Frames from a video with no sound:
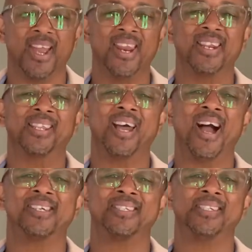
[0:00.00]
And
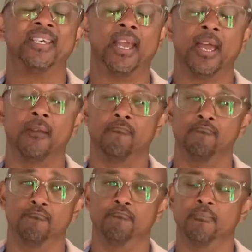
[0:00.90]
lastly, and
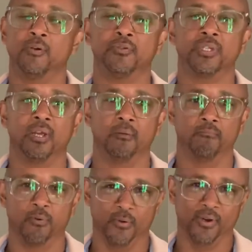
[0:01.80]
most
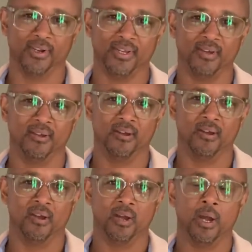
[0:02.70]
importantly,
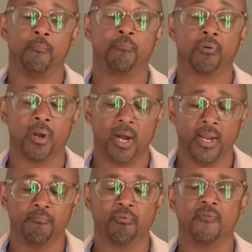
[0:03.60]
pride
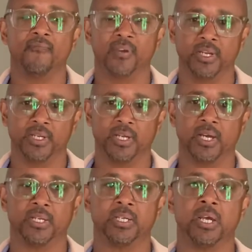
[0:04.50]
prevents
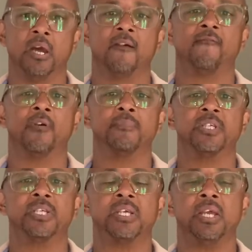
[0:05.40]
us from
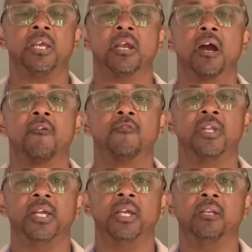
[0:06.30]
seeing our
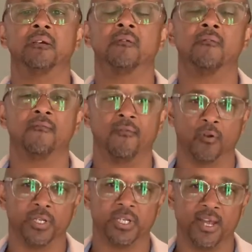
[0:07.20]
need for a
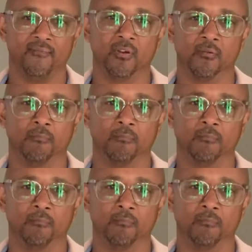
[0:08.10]
Savior.